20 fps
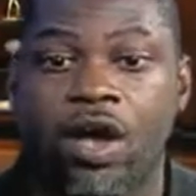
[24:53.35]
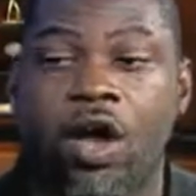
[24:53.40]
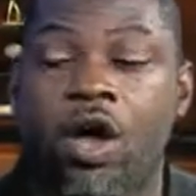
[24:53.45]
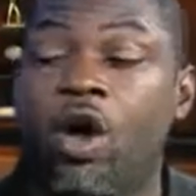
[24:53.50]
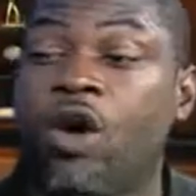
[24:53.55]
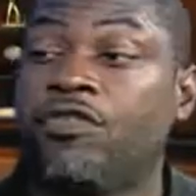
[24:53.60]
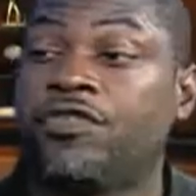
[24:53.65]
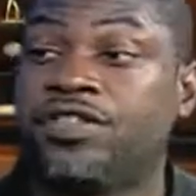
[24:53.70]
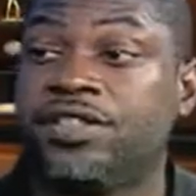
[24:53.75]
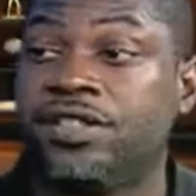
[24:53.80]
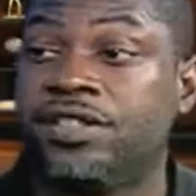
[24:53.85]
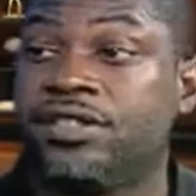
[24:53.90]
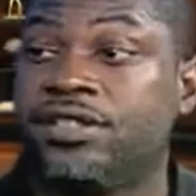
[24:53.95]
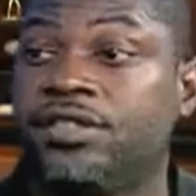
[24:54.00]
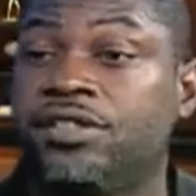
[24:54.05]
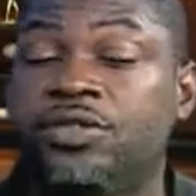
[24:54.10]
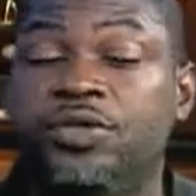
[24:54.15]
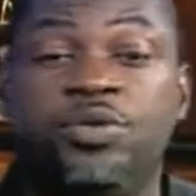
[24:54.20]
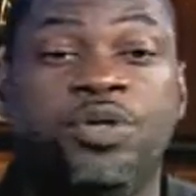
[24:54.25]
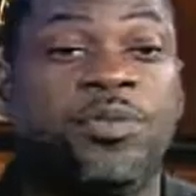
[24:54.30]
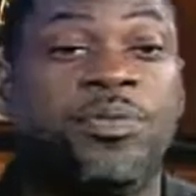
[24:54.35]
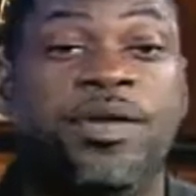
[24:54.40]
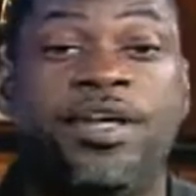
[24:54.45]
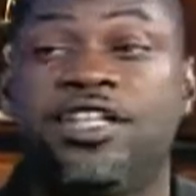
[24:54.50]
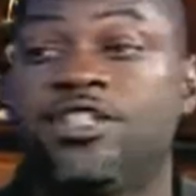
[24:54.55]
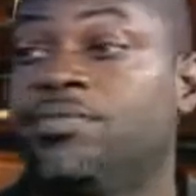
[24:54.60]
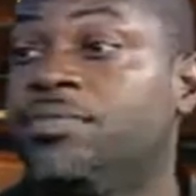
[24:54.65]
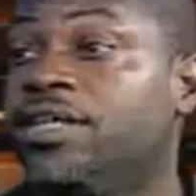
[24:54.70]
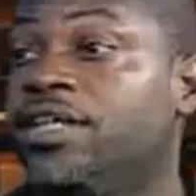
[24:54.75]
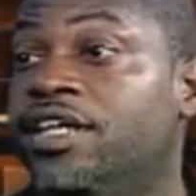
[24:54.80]
Off season, you can play
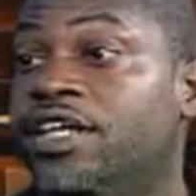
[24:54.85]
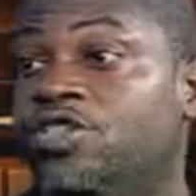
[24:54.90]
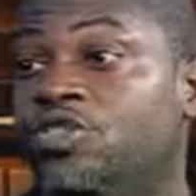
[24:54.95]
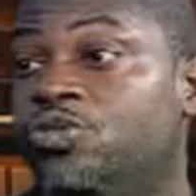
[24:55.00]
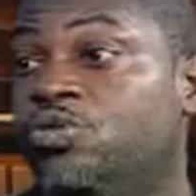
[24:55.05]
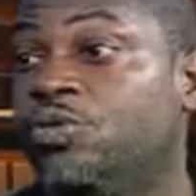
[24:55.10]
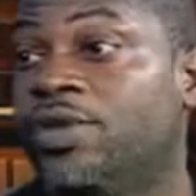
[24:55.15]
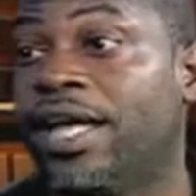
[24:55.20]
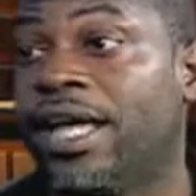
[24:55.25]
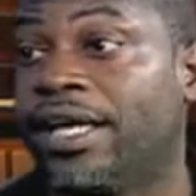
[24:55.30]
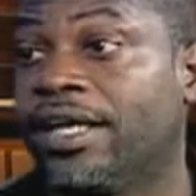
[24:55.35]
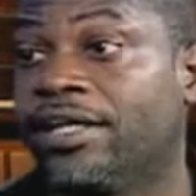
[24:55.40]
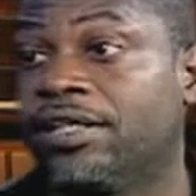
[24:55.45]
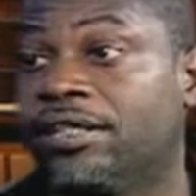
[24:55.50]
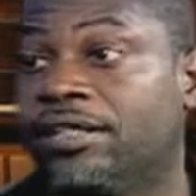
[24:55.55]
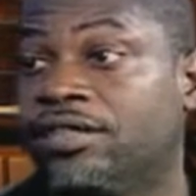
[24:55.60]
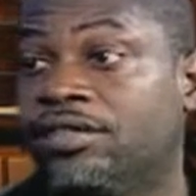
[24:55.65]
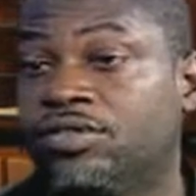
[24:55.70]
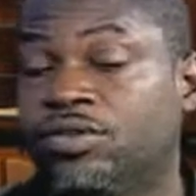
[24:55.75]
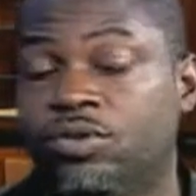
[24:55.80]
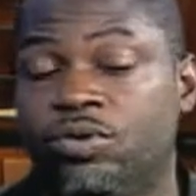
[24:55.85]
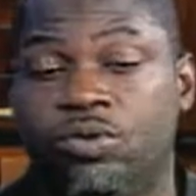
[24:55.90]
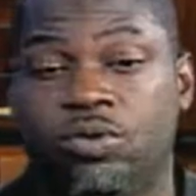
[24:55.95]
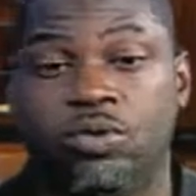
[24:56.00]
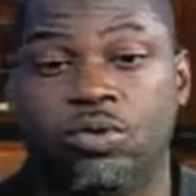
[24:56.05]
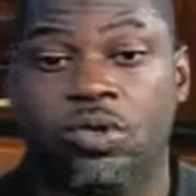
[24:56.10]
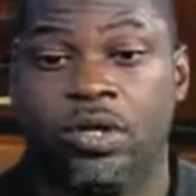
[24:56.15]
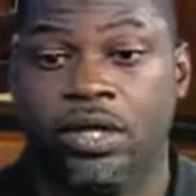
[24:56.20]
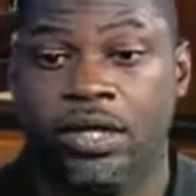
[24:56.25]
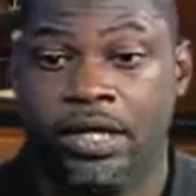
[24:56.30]
as many as you like.
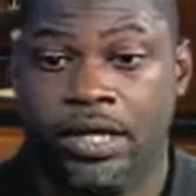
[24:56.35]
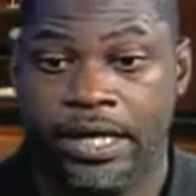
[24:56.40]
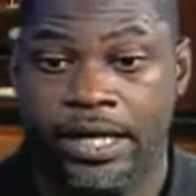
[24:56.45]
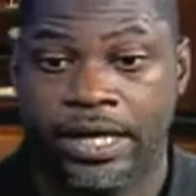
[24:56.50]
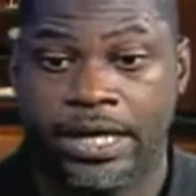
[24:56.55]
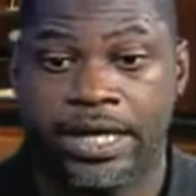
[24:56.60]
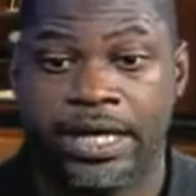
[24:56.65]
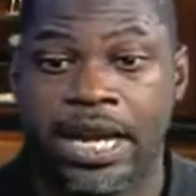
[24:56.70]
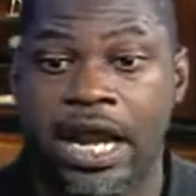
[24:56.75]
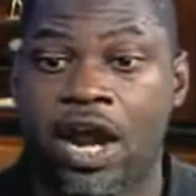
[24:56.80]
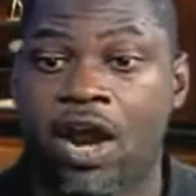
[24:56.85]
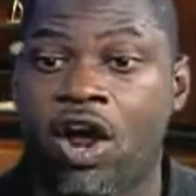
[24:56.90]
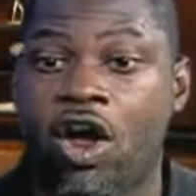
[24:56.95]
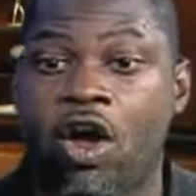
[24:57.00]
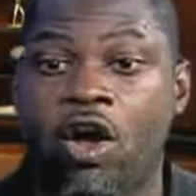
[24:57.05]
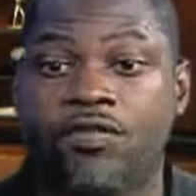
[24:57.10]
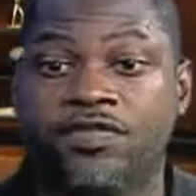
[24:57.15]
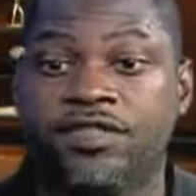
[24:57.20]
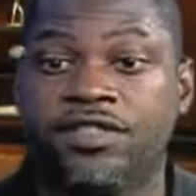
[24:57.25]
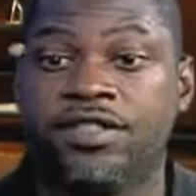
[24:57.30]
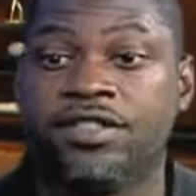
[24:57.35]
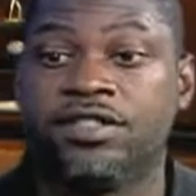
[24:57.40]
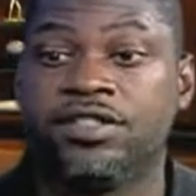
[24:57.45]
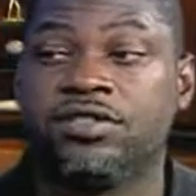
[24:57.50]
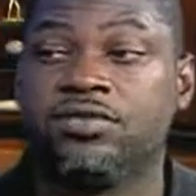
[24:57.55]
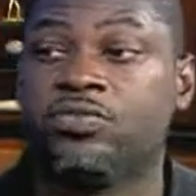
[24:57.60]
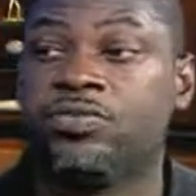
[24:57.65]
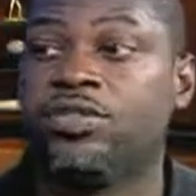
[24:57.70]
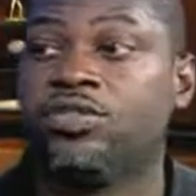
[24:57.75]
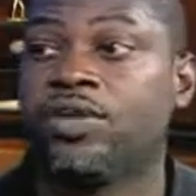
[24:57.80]
So, in our off
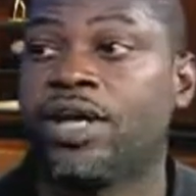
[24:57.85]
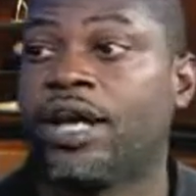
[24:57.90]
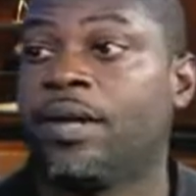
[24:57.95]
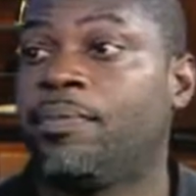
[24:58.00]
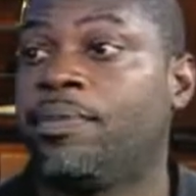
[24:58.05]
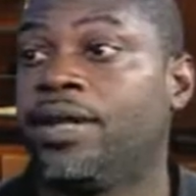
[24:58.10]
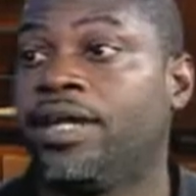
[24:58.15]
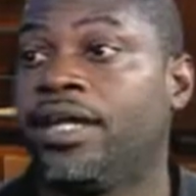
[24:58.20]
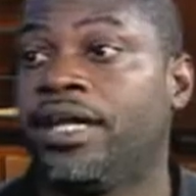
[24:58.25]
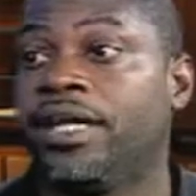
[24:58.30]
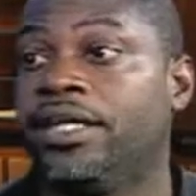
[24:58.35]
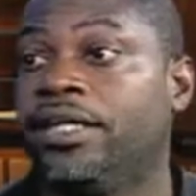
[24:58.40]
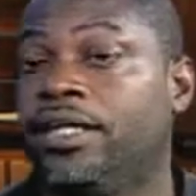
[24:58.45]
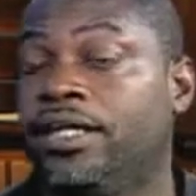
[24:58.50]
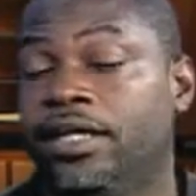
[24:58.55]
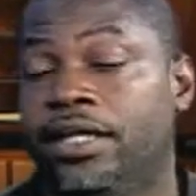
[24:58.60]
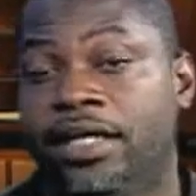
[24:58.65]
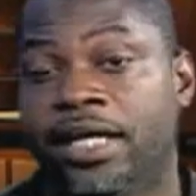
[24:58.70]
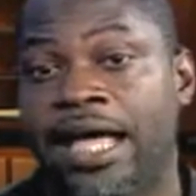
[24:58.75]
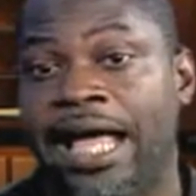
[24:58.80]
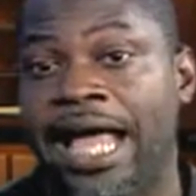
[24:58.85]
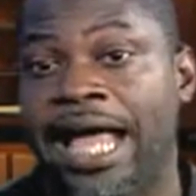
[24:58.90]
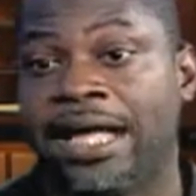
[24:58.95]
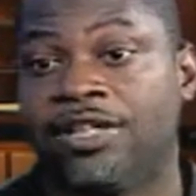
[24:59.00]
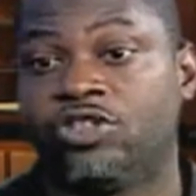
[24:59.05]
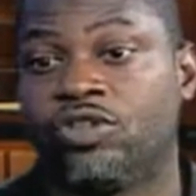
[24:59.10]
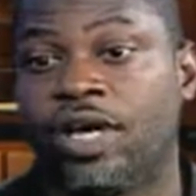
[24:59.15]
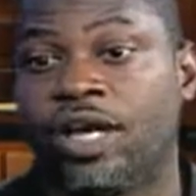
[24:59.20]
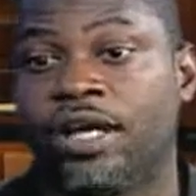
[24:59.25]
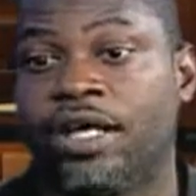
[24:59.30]
seasons, we try to play. I
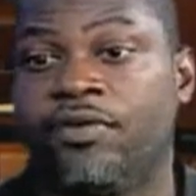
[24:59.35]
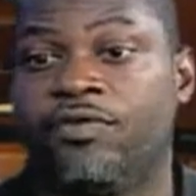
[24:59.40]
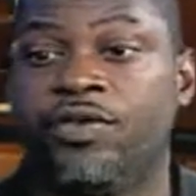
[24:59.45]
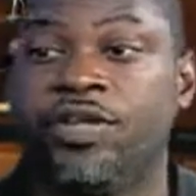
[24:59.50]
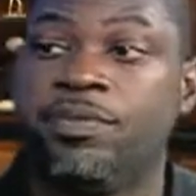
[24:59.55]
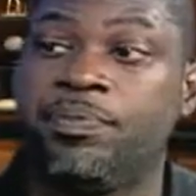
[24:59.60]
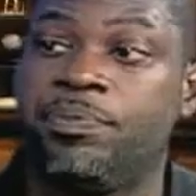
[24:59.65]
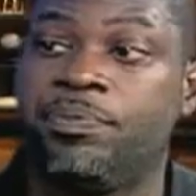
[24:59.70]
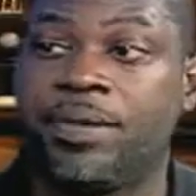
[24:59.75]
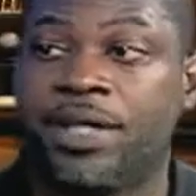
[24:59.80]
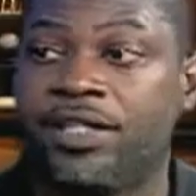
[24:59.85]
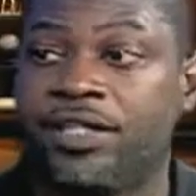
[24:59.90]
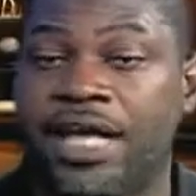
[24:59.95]
try to if we play,